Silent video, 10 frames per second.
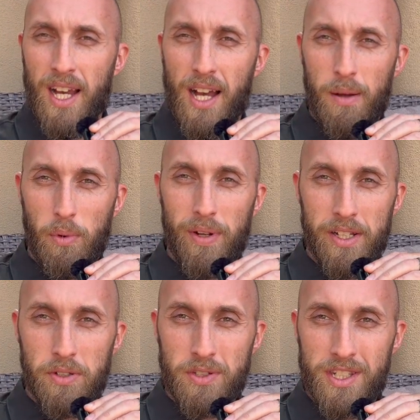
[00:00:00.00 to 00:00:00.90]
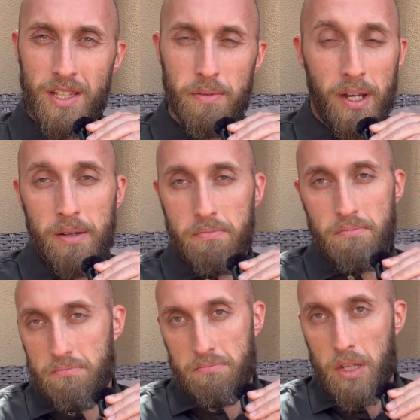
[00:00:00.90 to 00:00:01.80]
But when I do see them,
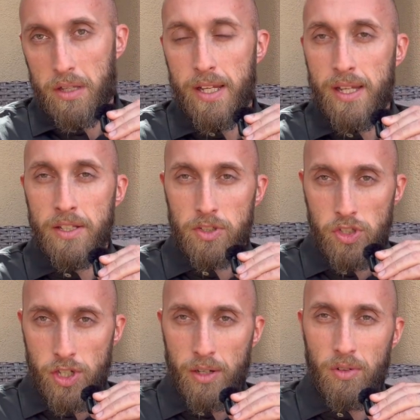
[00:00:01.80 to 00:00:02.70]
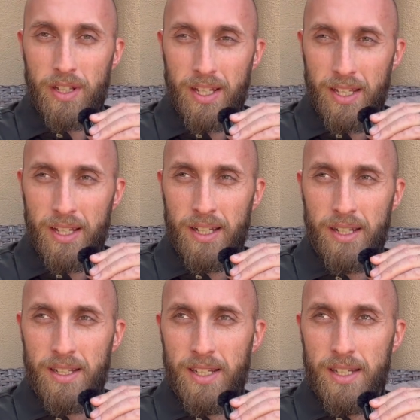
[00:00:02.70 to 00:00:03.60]
it's generally
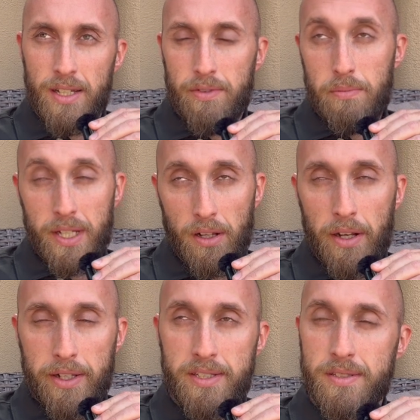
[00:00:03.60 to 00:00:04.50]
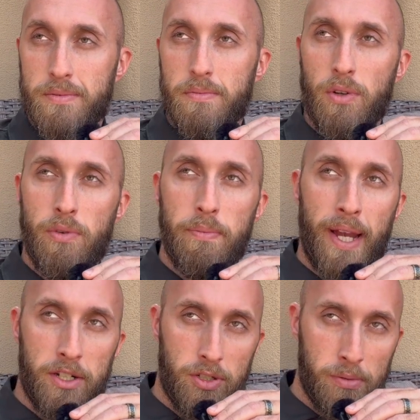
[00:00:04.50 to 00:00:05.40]
in, if I'm being honest, more of a
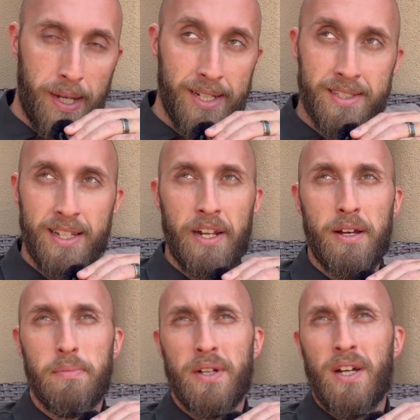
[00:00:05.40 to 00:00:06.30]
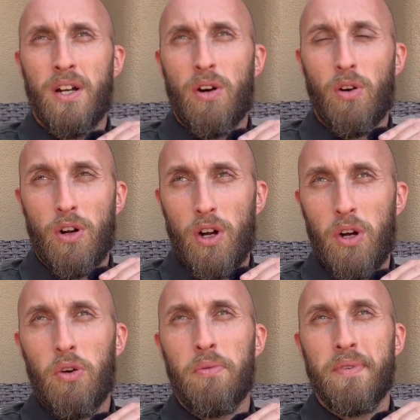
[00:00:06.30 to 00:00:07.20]
bachelor pad setup or a
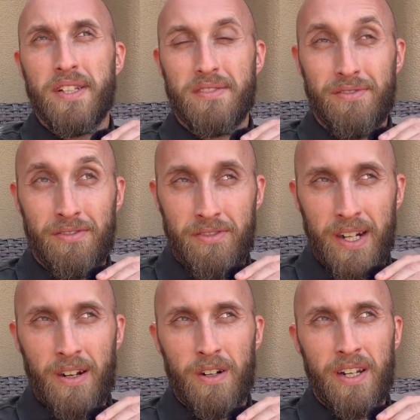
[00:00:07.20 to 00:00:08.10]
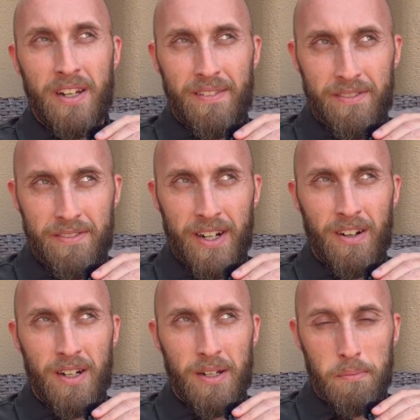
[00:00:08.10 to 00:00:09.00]
home that's very,
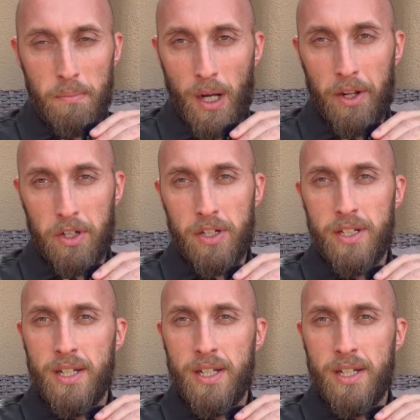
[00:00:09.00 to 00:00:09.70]
very modern,